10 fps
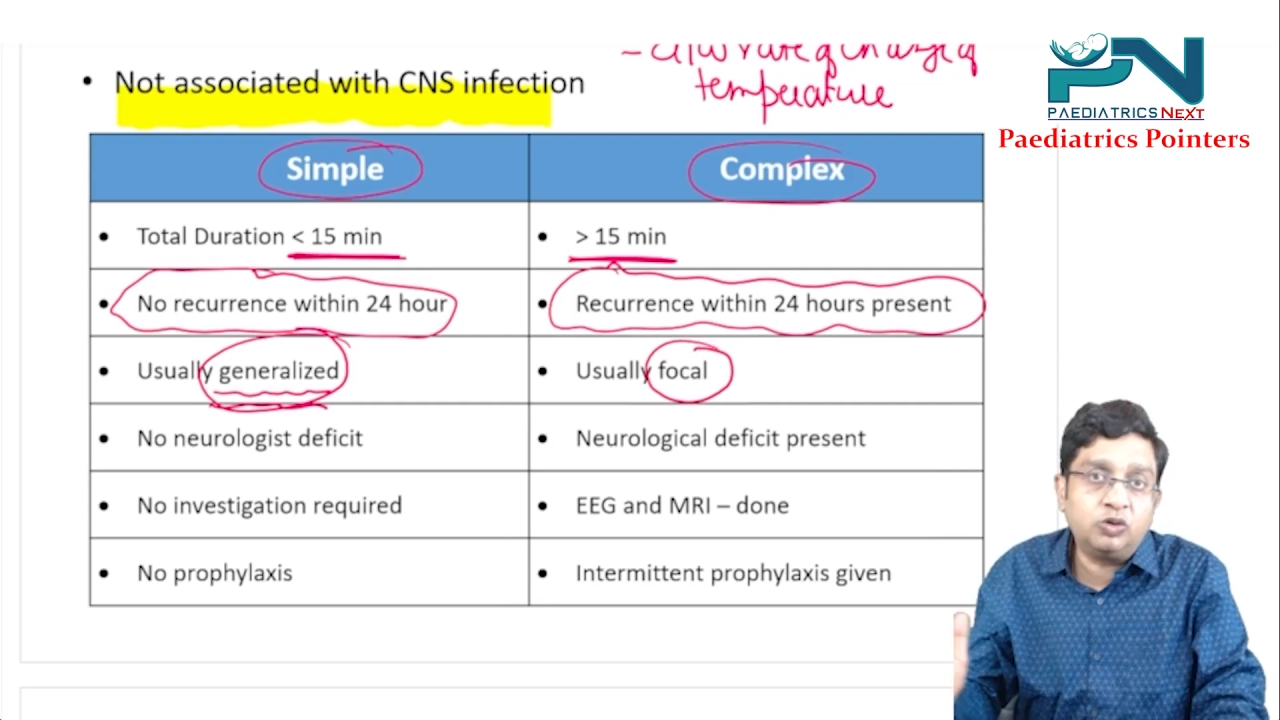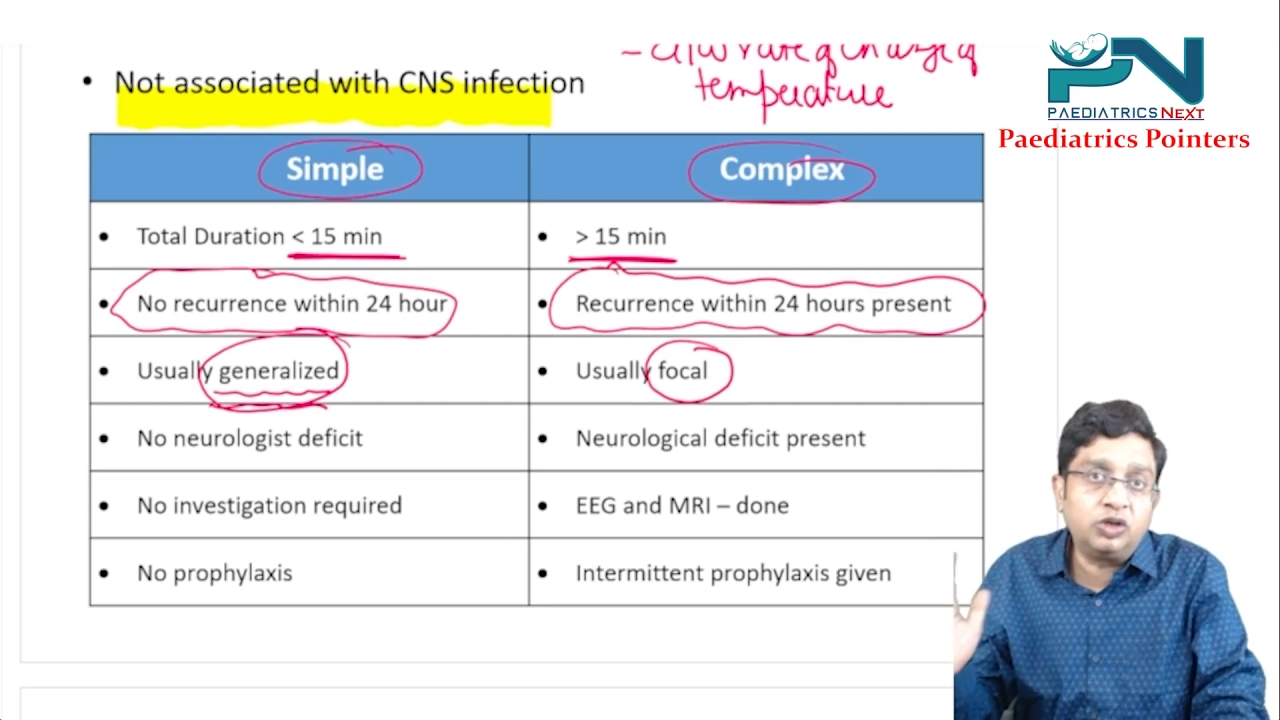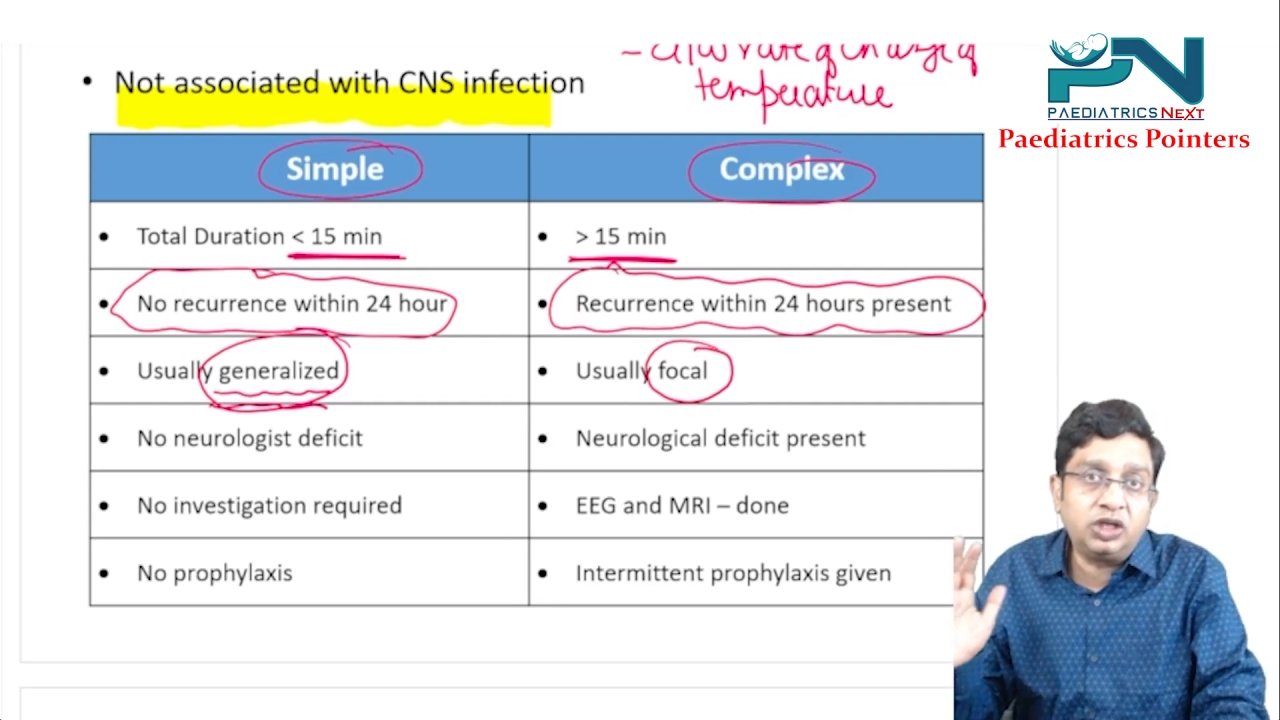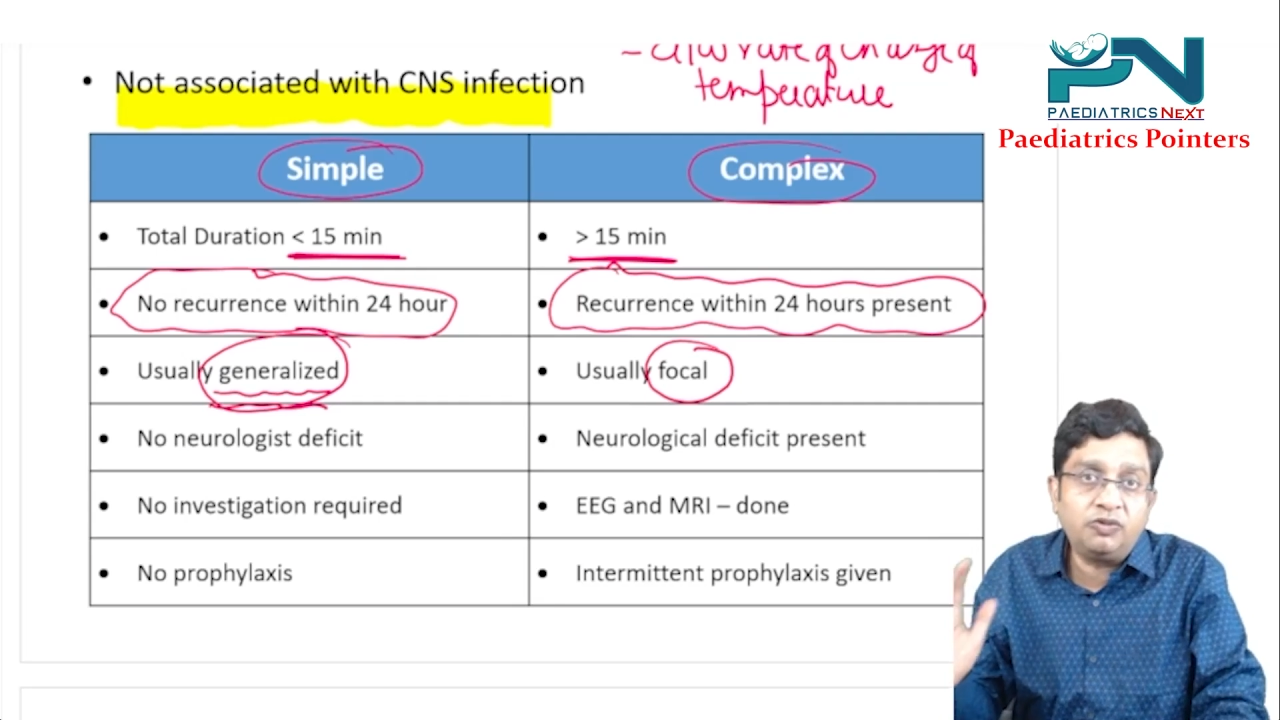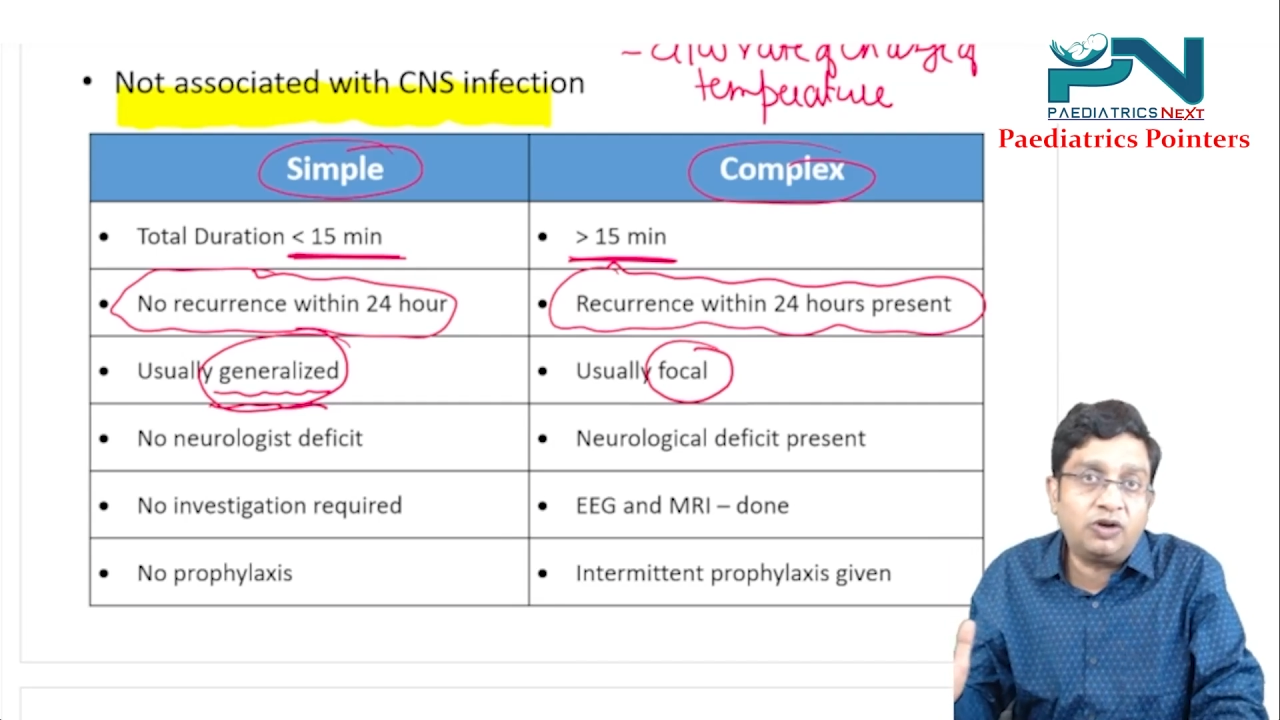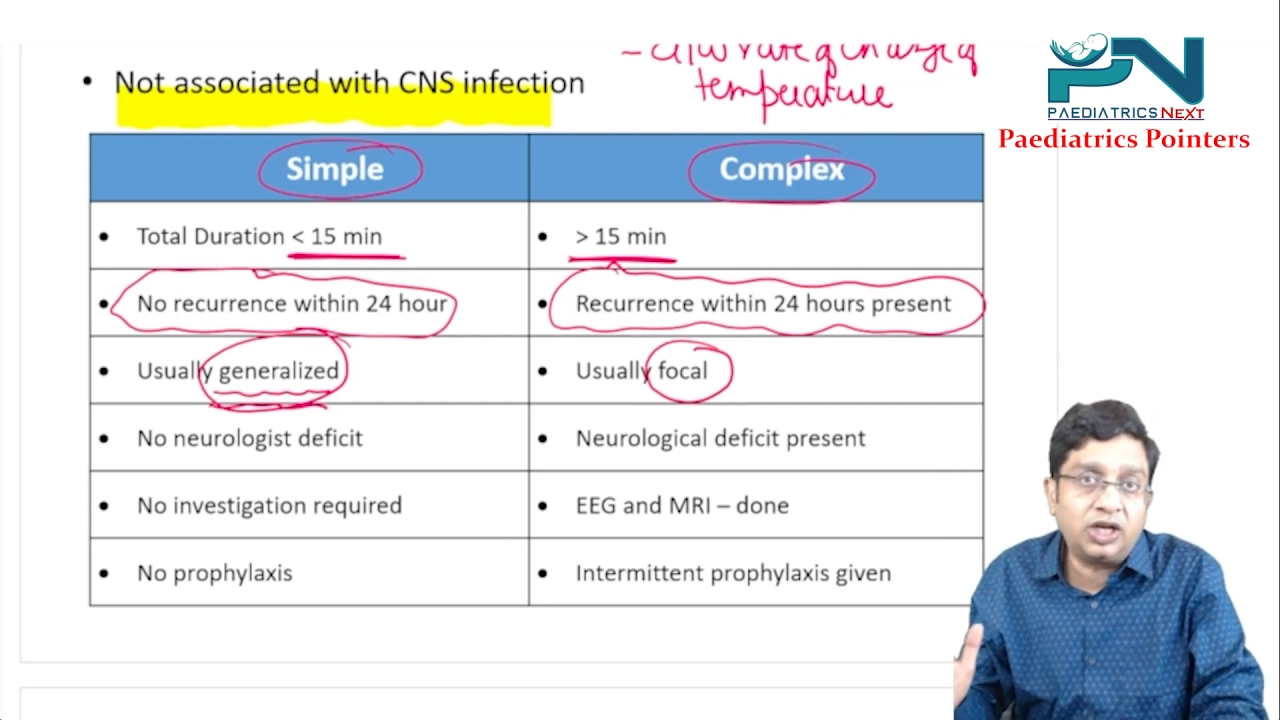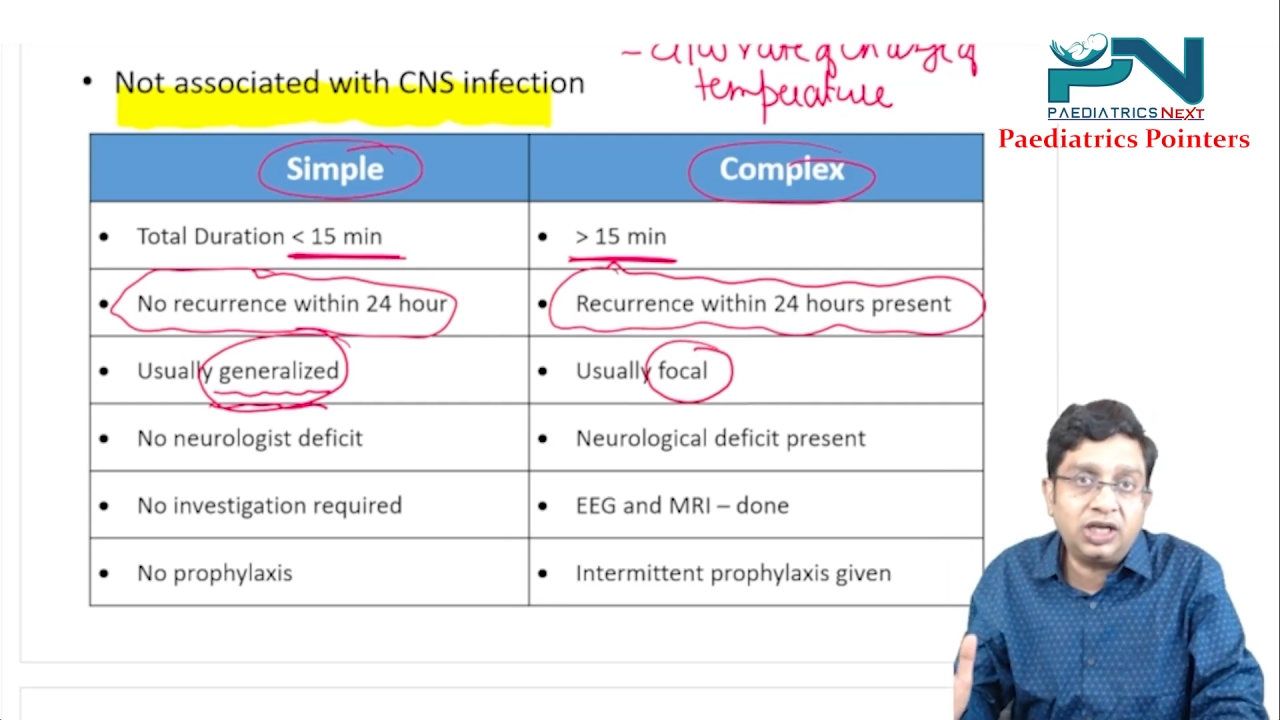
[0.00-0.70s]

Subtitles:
only one